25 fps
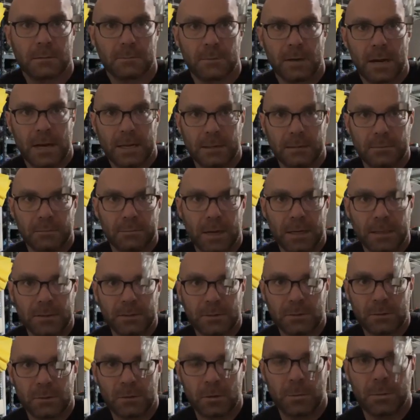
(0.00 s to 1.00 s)
right?
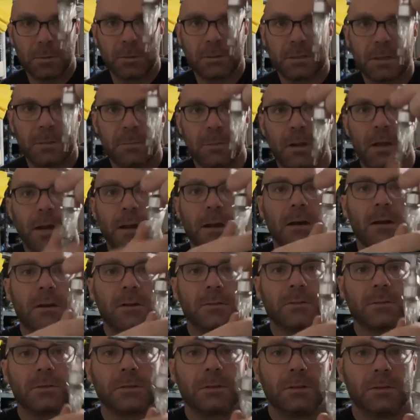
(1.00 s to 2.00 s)
Makes super simple. I
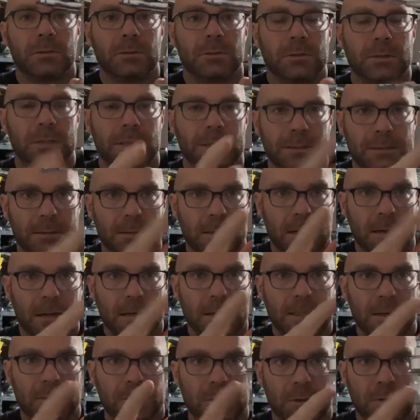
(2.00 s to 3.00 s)
also use these
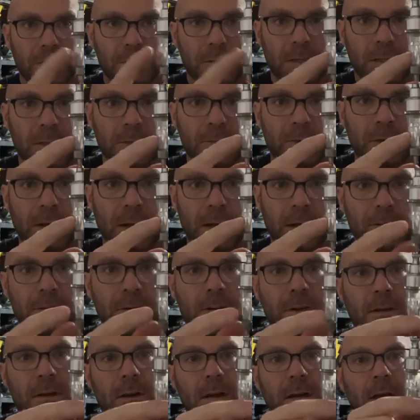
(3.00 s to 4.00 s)
guns. I've used these
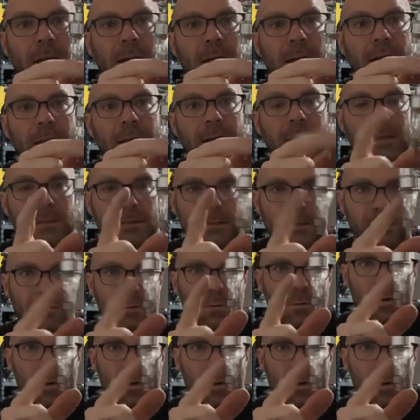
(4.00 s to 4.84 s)
forever. Yes, it's a